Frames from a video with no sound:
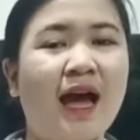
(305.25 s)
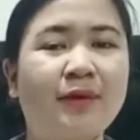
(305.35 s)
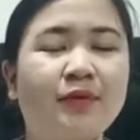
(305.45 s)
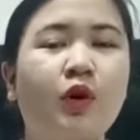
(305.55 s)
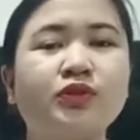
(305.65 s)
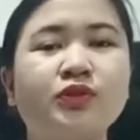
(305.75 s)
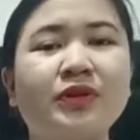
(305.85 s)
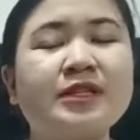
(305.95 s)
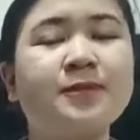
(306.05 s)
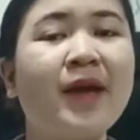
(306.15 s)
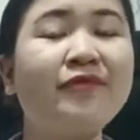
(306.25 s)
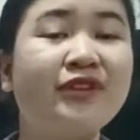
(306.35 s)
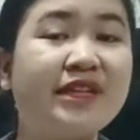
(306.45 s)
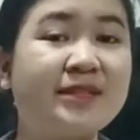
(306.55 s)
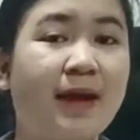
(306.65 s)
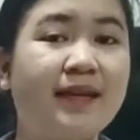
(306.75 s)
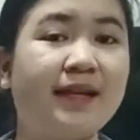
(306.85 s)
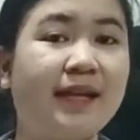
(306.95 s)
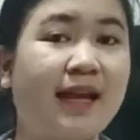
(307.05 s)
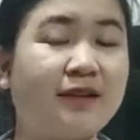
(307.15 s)
I will also inspect for the
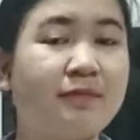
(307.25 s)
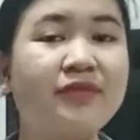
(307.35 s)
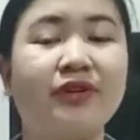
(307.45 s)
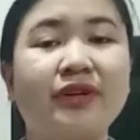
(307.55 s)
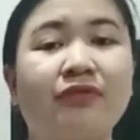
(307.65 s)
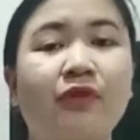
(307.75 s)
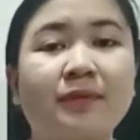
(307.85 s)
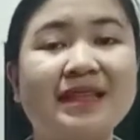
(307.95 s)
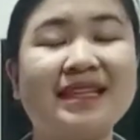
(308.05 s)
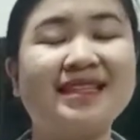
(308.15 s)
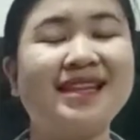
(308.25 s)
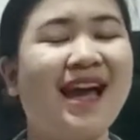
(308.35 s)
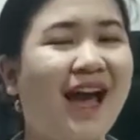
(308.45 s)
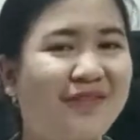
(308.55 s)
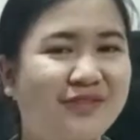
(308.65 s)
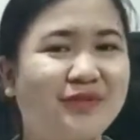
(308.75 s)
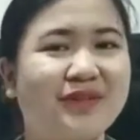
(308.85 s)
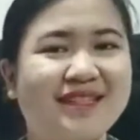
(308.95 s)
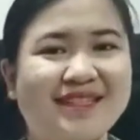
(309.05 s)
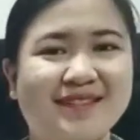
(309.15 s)
spinal alignment for deformities
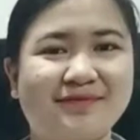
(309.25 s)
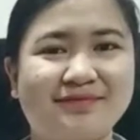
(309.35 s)
afterwards.